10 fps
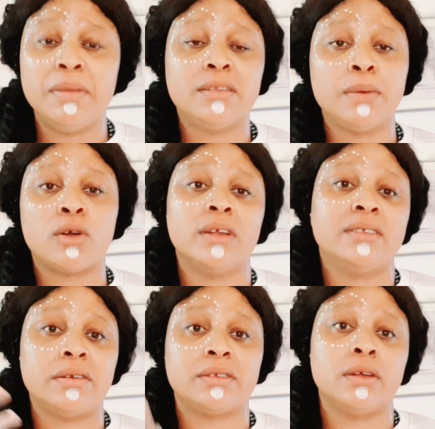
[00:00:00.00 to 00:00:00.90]
is because
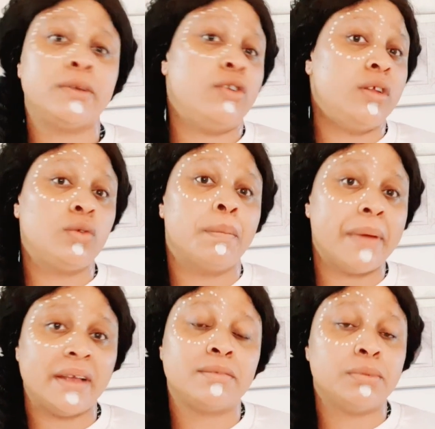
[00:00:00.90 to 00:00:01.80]
there is something you need to
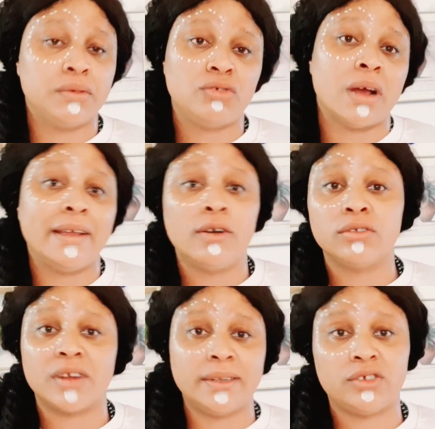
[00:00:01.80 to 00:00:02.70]
pay spiritually or
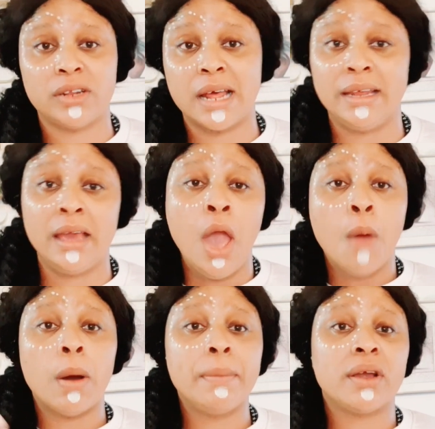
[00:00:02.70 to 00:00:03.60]
traditionally.
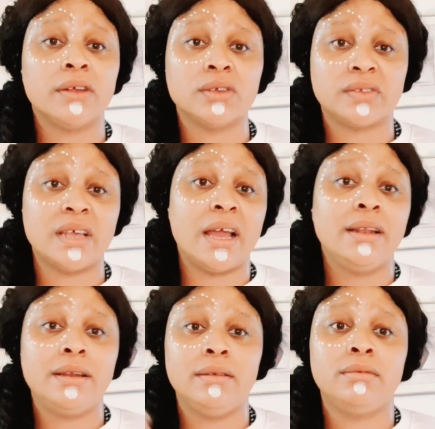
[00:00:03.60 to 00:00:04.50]
But because of
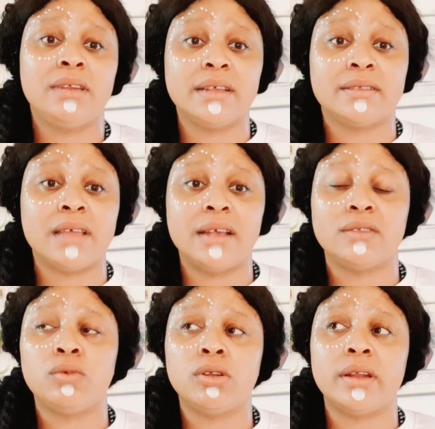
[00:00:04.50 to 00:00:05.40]
say these
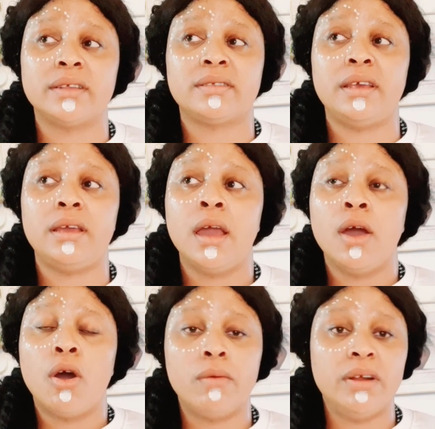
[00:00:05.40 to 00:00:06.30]
days we know they see
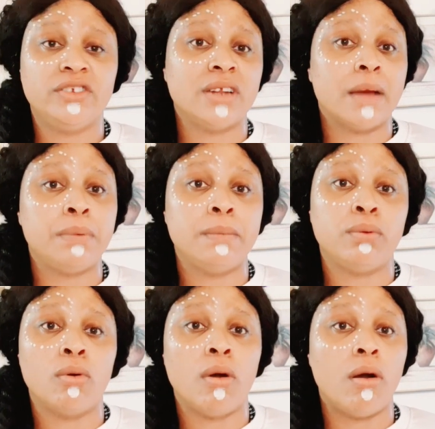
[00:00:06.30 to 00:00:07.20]
original
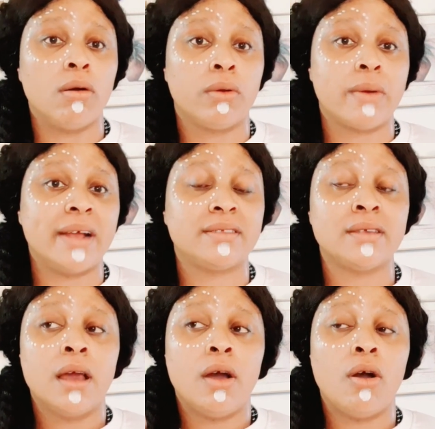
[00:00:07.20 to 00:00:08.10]
people or great
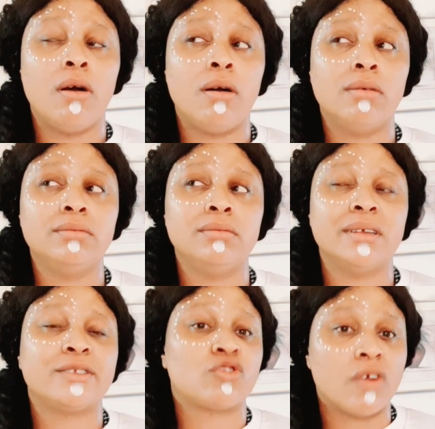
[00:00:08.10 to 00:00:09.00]
or
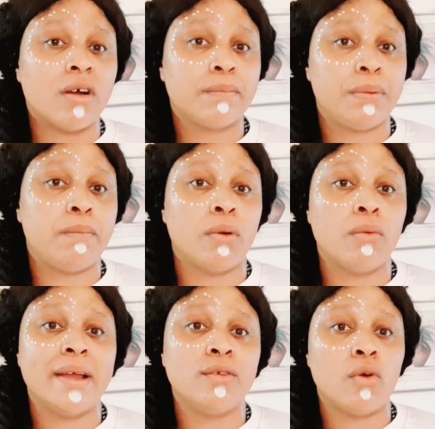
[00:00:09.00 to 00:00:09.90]
strong people
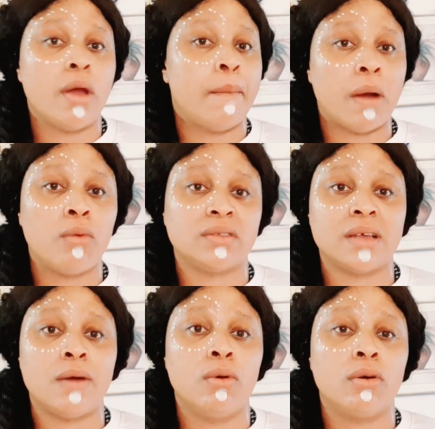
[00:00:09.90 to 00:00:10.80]
where you know about
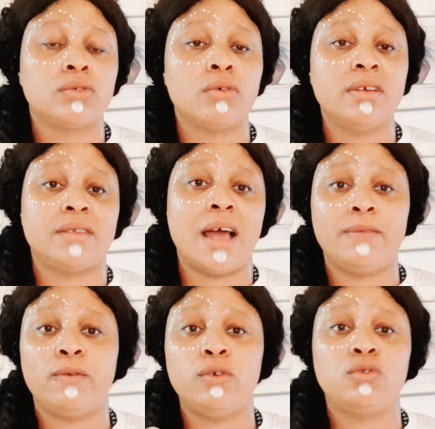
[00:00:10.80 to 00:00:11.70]
water work, so it's
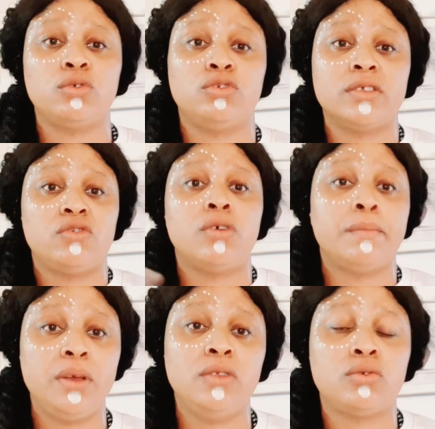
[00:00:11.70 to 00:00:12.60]
hard for you to just
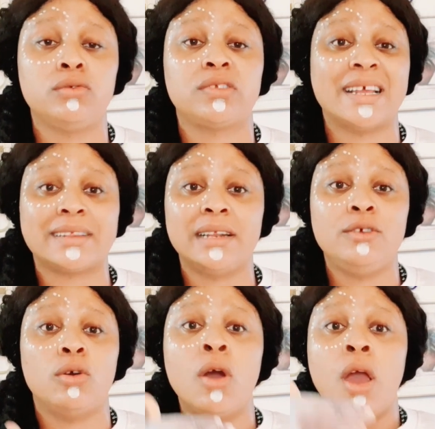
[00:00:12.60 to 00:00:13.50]
jump into settling
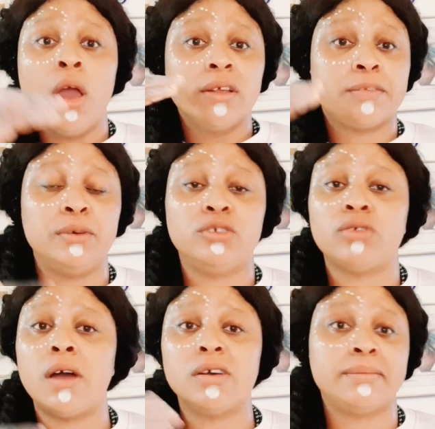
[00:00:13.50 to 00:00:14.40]
your
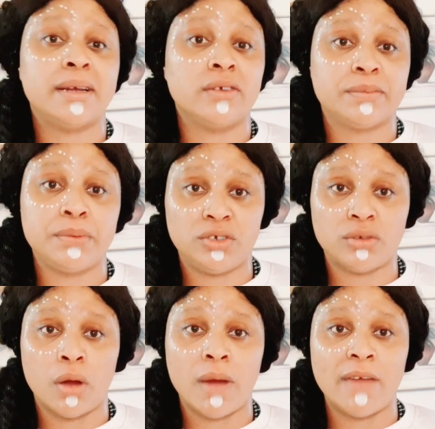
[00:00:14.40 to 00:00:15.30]
spiritual husband or
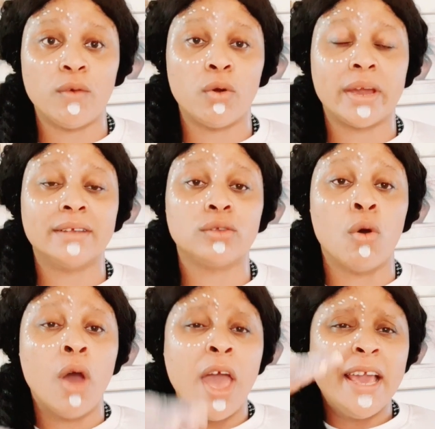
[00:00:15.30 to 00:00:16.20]
spiritual wife. Okay,
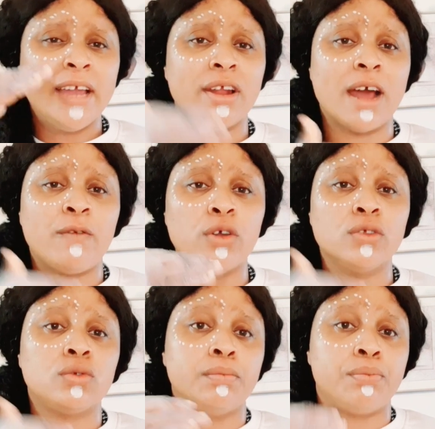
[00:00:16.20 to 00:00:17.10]
so in order for you
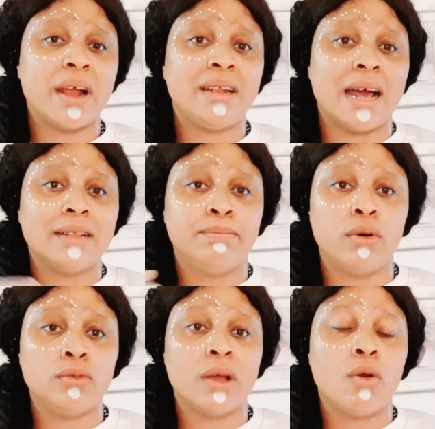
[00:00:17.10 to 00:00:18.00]
to break that
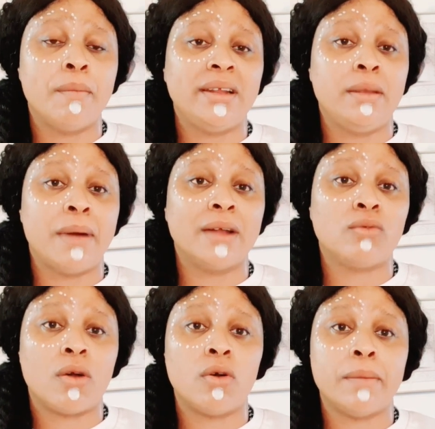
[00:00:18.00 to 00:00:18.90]
bond, where you go make the bad
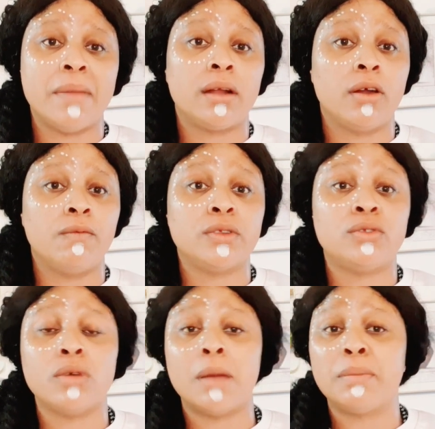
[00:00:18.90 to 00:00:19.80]
one call they make love
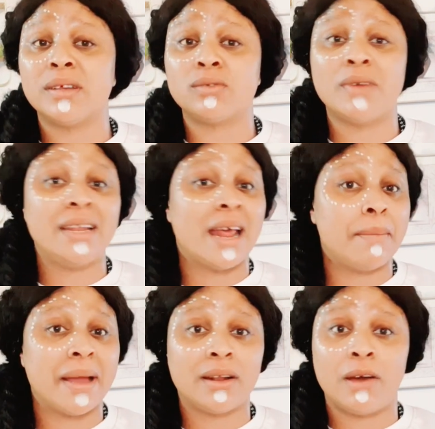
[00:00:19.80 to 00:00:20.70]
with you, and because when they
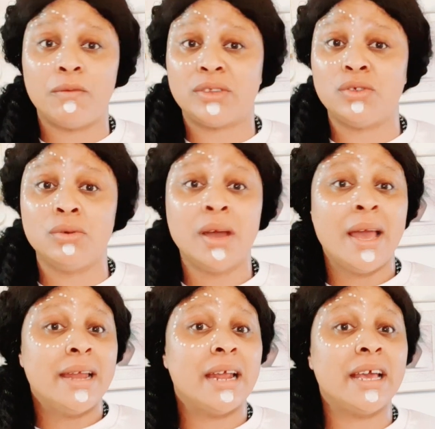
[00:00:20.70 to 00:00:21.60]
make love with you,
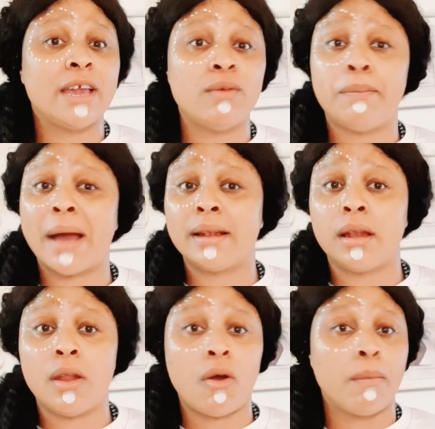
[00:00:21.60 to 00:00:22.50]
then they give you bad
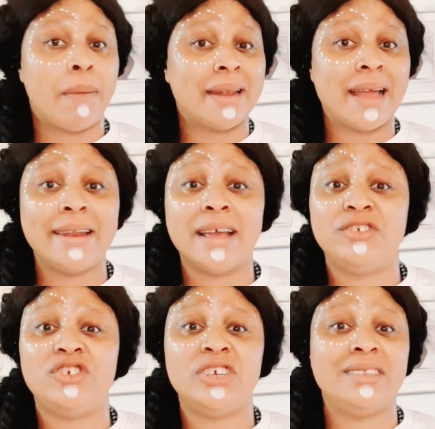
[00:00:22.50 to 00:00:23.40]
luck, bad
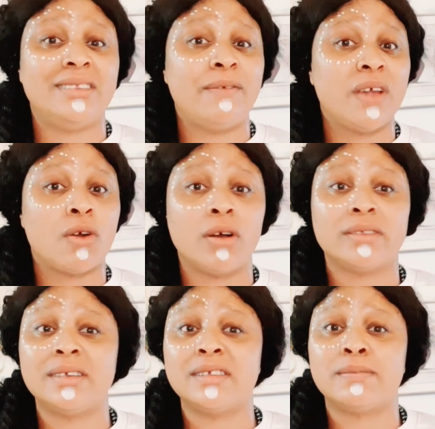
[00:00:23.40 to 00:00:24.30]
energy,
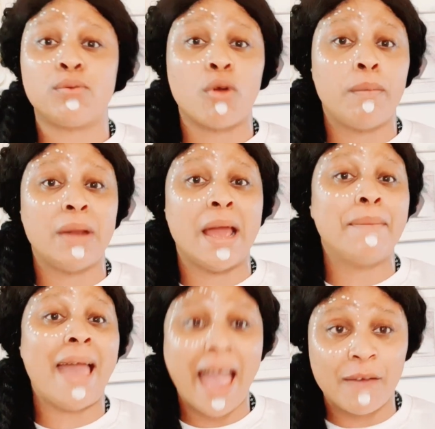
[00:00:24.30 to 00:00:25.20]
difficulties,
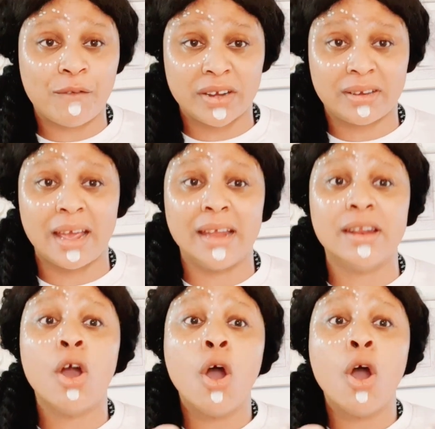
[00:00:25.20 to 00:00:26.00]
problem, everything